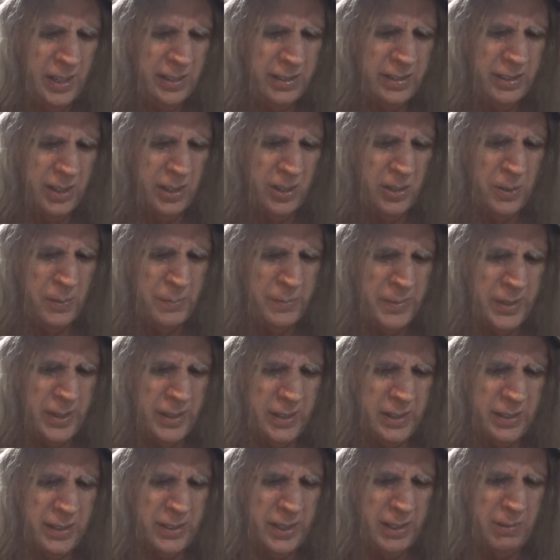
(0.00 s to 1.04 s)
So
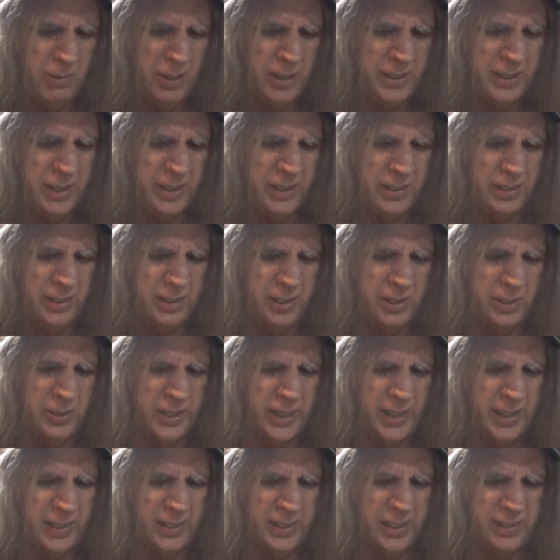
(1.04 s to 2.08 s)
what they do,
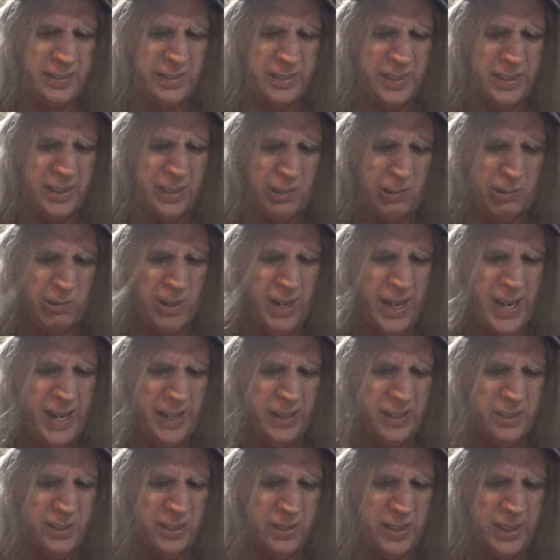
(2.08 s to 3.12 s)
they see a
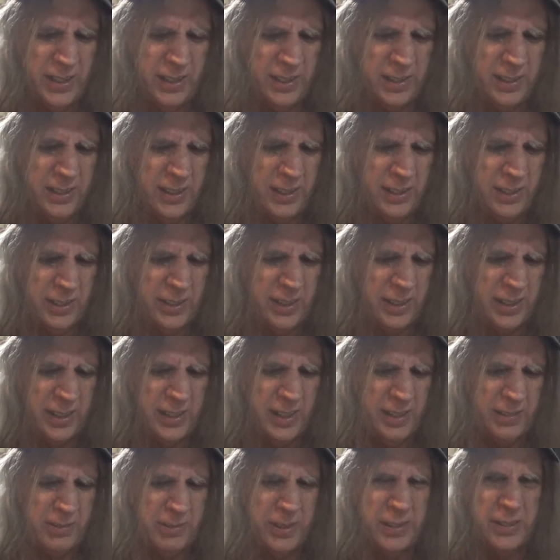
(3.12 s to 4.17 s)
crack, they look at a
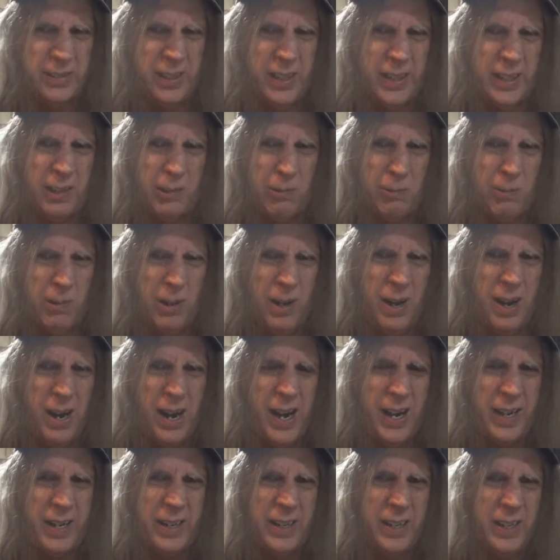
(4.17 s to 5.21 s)
country as like a
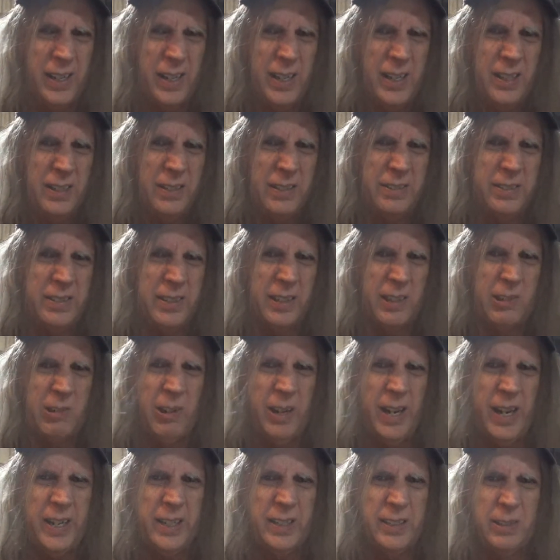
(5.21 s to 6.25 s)
rock, They see a
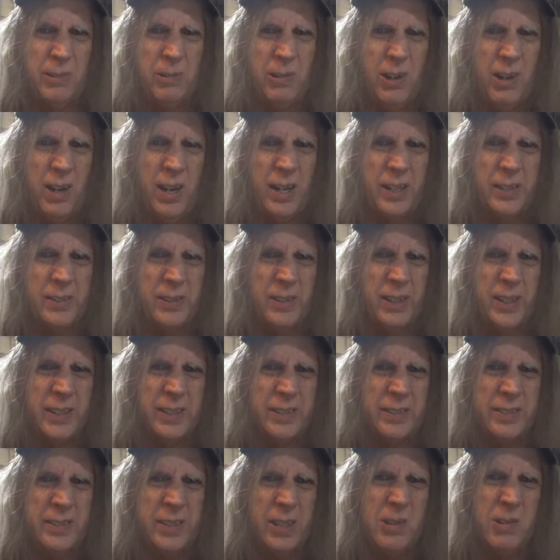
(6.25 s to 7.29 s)
crack in the rock, and they're like
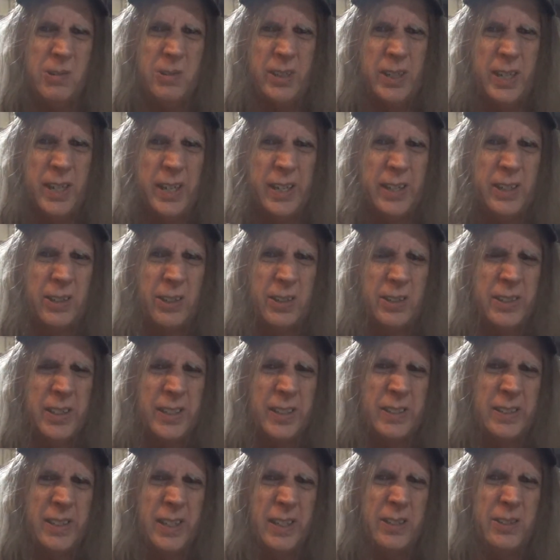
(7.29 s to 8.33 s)
a stone cutter, and
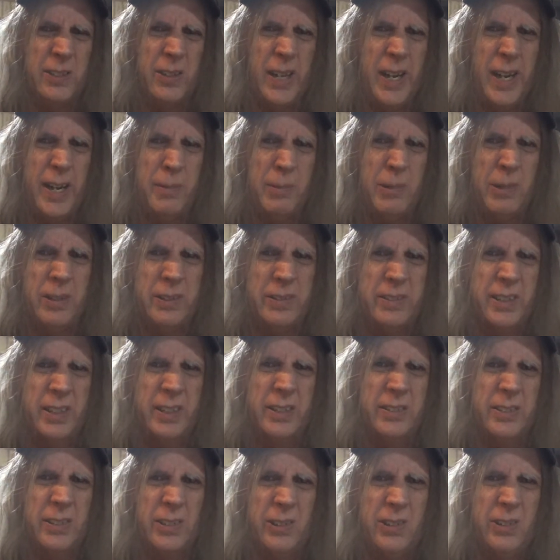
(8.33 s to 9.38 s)
they take their hammer and
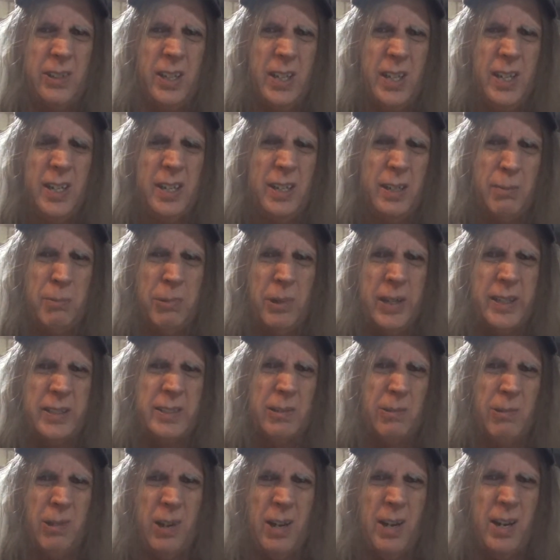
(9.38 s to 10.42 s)
chisel and break
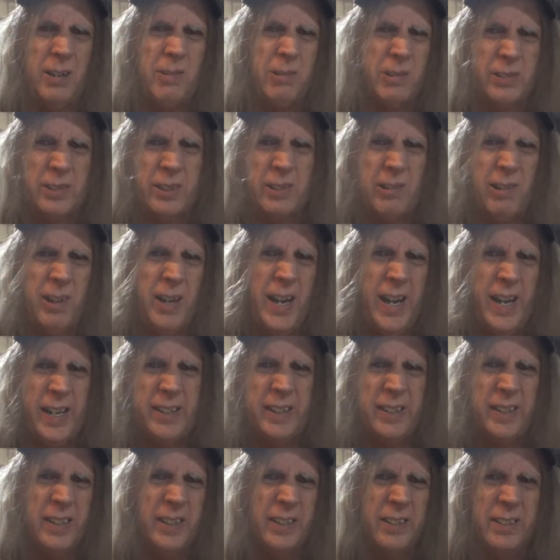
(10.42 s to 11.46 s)
the rock where the crack
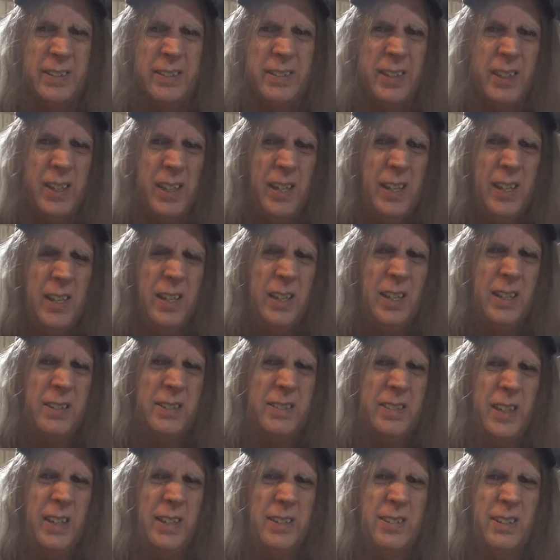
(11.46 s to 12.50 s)
is. And
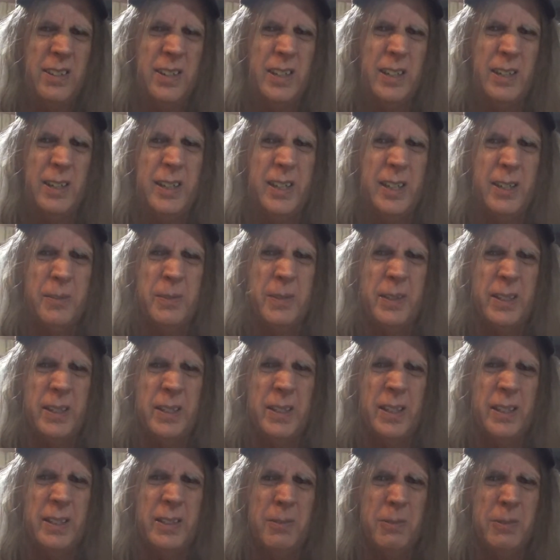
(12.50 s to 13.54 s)
essentially,
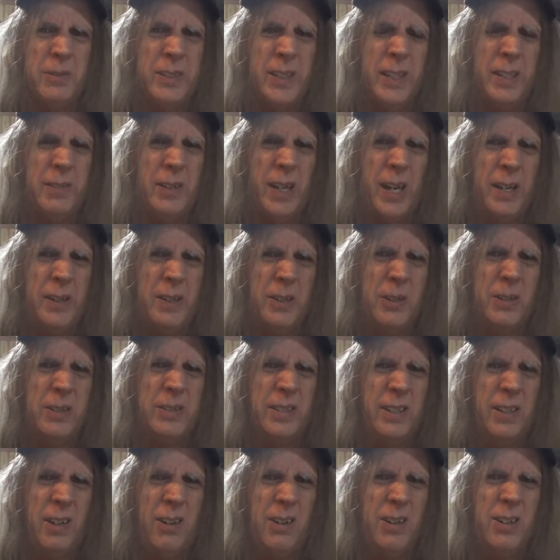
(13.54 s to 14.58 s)
I
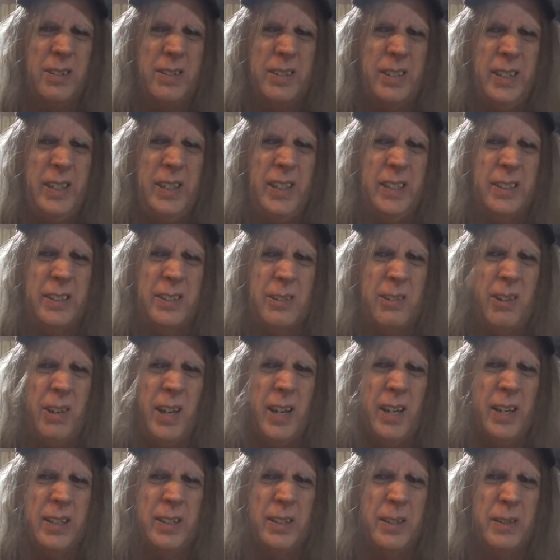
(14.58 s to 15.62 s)
noticed that RT is
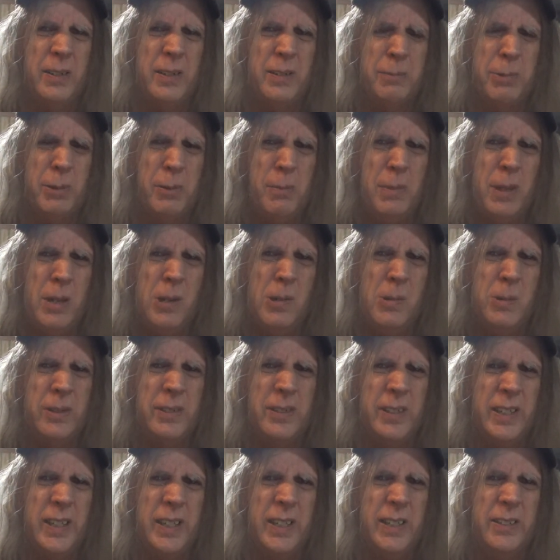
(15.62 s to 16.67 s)
trying to
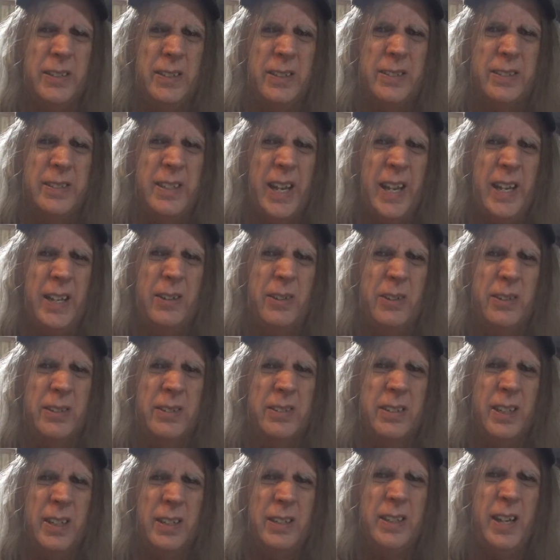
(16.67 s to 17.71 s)
promote the
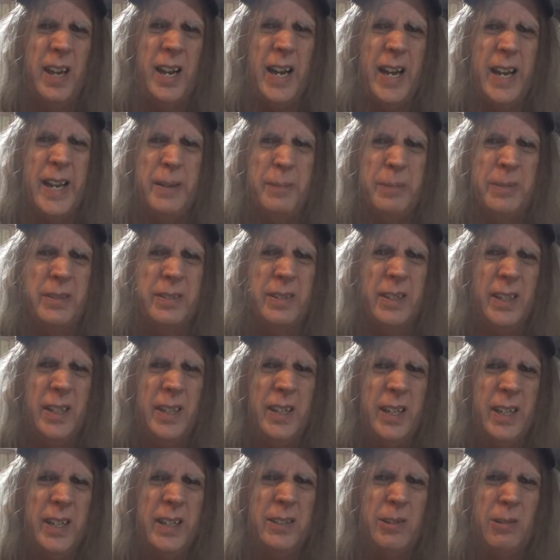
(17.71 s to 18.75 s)
Sanders types
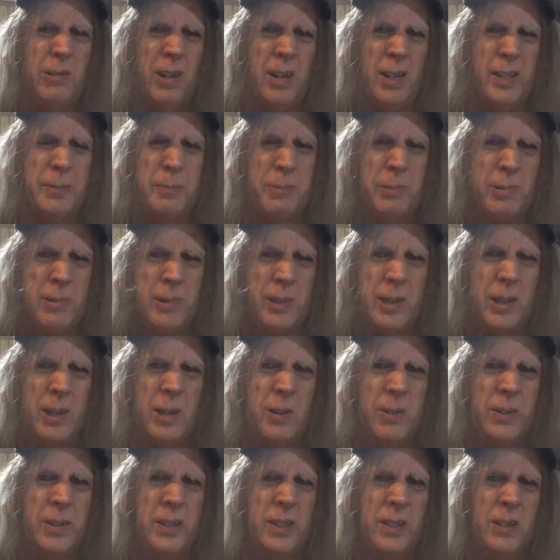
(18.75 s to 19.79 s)
and the Ross
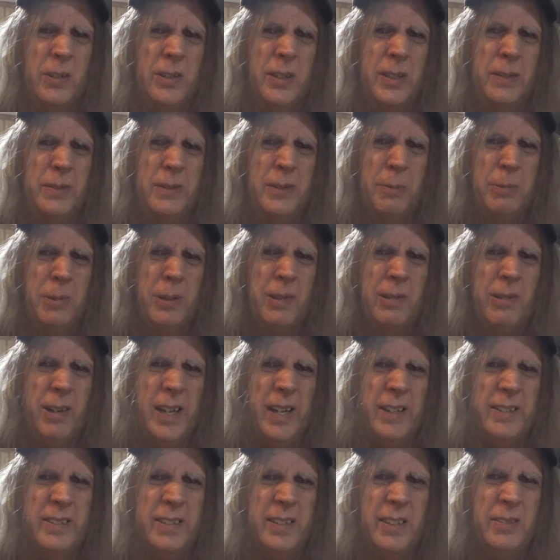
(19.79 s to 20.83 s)
Perot, you know, the
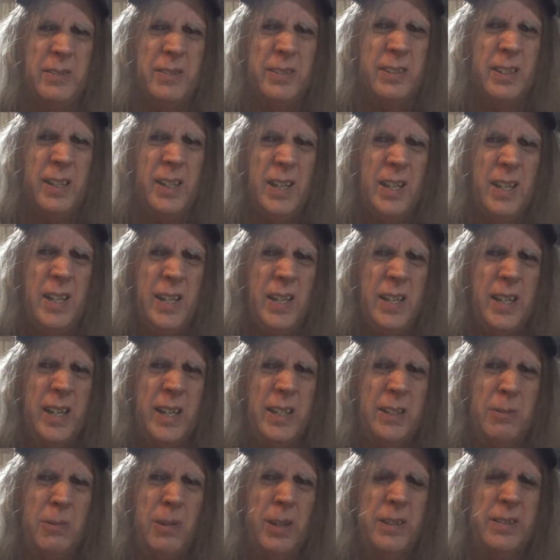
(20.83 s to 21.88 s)
progressives,
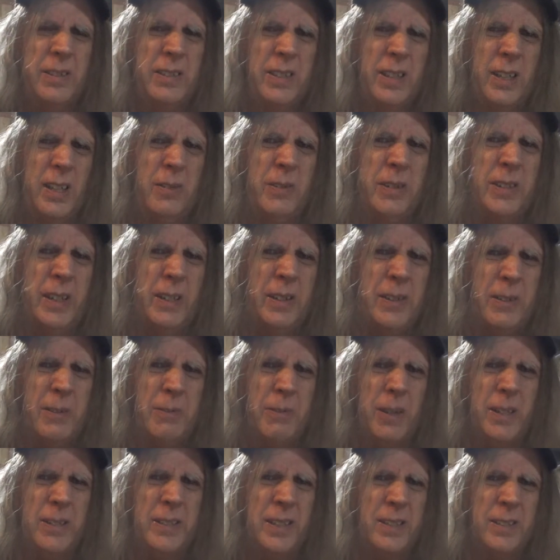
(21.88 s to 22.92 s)
and the Russian television,
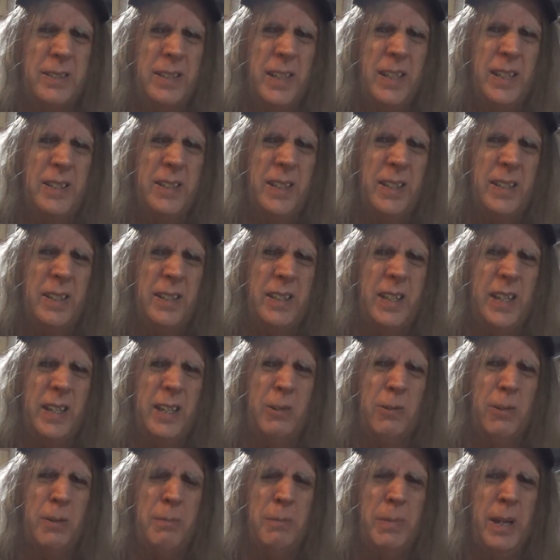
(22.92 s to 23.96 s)
and what they think they can
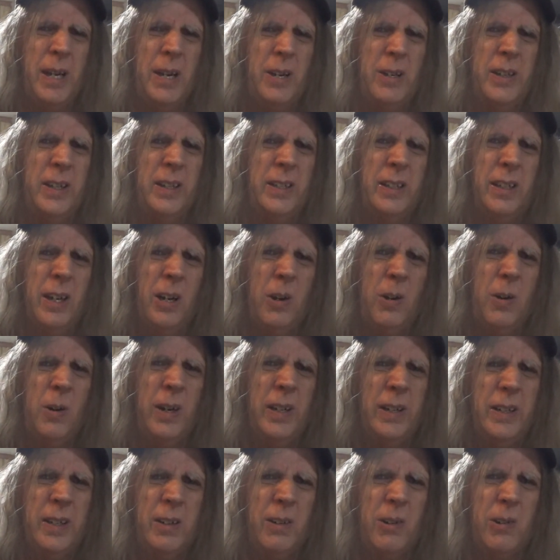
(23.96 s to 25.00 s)
get a rebellion
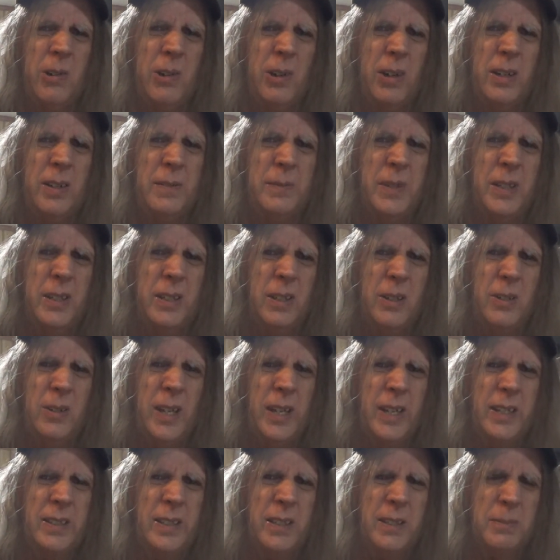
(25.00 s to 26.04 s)
going, or, you know,
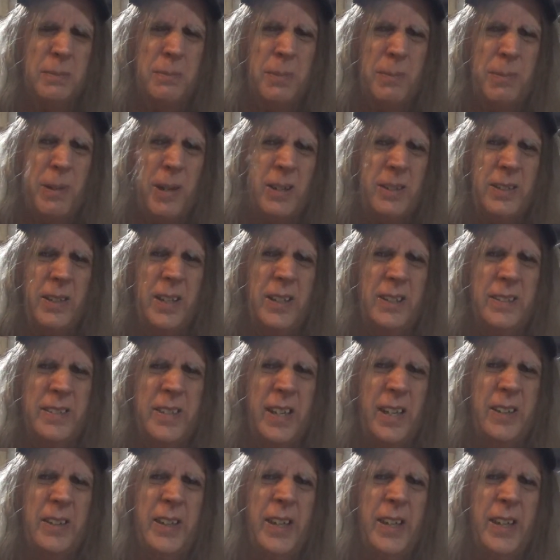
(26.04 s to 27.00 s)
like the apartheid in South